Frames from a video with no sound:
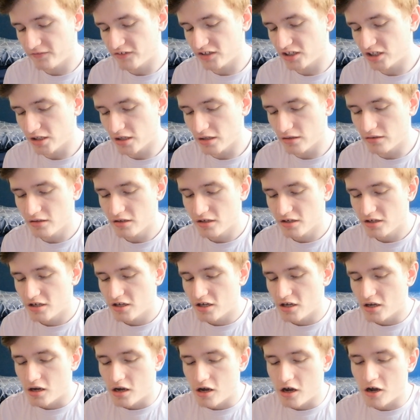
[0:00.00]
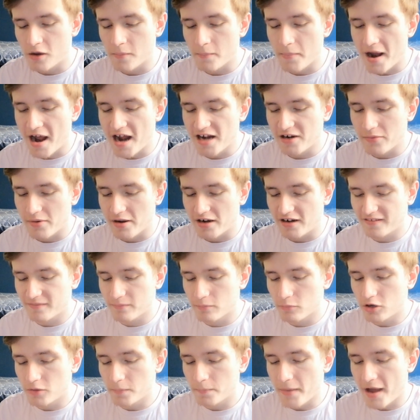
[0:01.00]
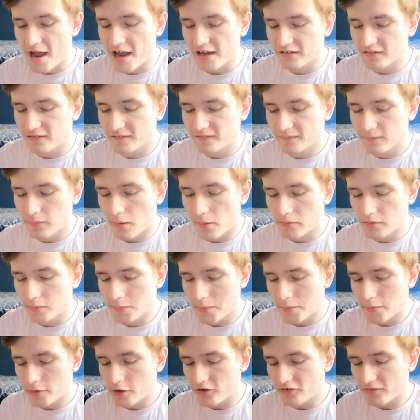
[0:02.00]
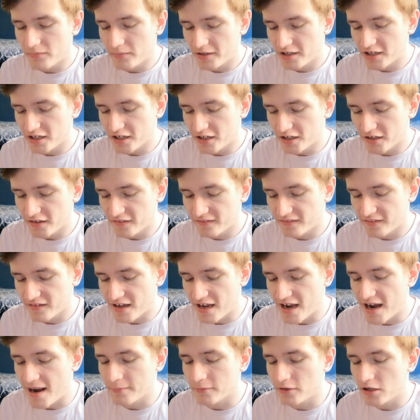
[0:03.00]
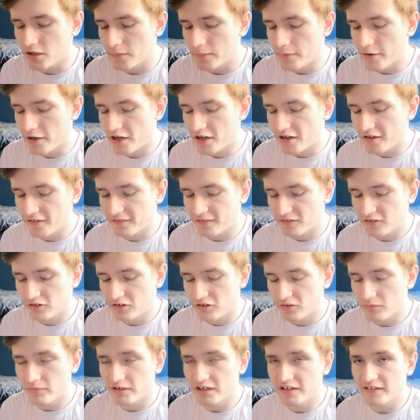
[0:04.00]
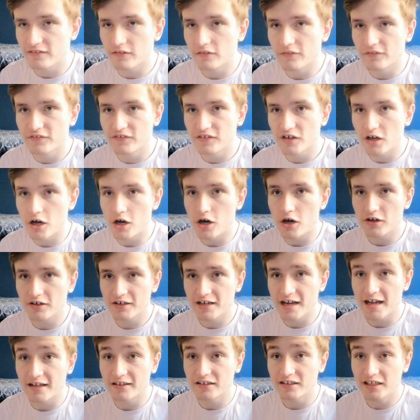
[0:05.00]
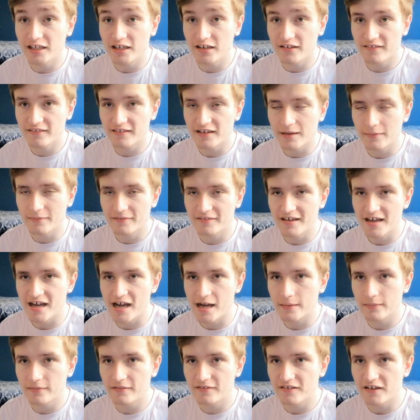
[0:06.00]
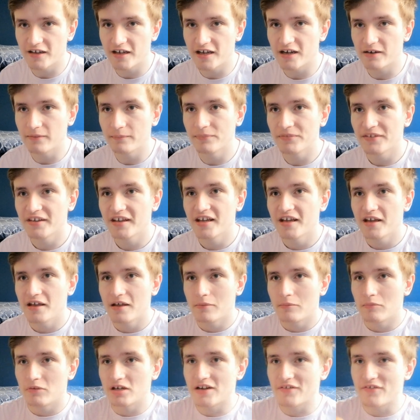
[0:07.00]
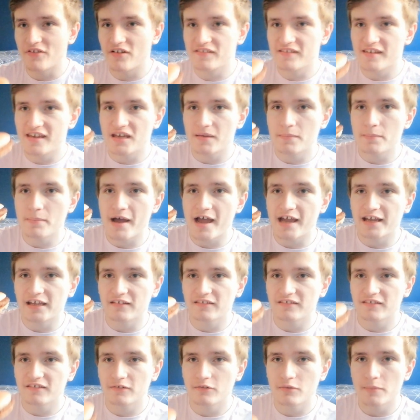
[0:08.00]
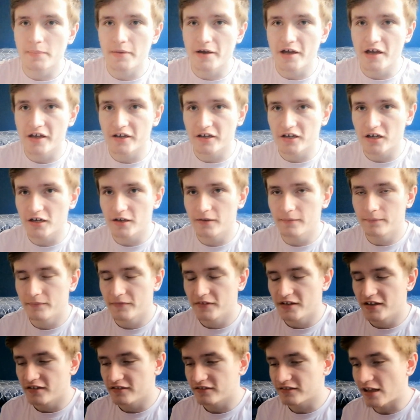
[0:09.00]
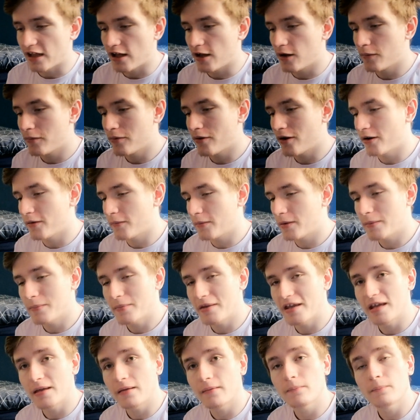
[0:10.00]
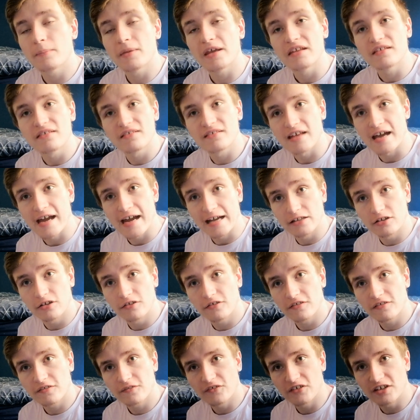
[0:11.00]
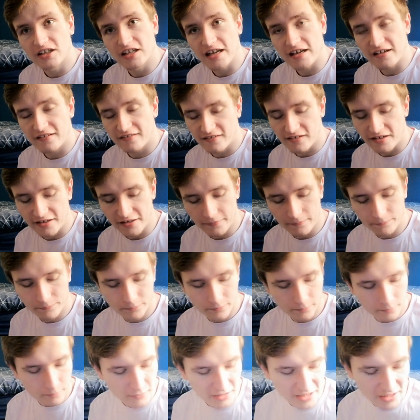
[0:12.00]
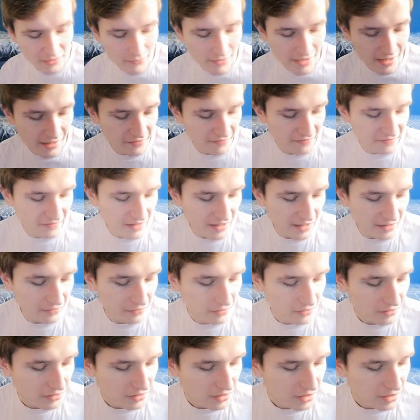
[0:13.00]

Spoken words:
thingy. By the way, this mukbang's probably gonna be boring because I'm not a person who can really sort of talk and eat at the same time. So, whenever I take a bite into a burger, that'll probably be me being silent for the next like minute whilst I